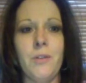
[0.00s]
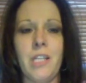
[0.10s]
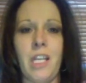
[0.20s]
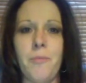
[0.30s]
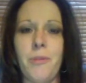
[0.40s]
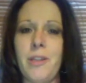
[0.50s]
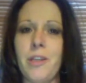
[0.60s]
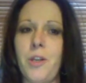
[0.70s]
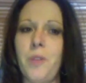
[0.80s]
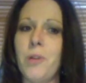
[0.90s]
It was going to be
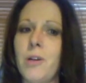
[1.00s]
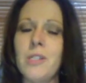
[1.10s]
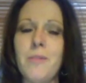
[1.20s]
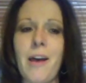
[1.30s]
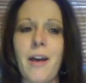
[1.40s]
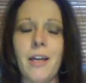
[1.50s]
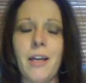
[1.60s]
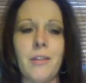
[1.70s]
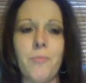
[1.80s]
the new Prozac,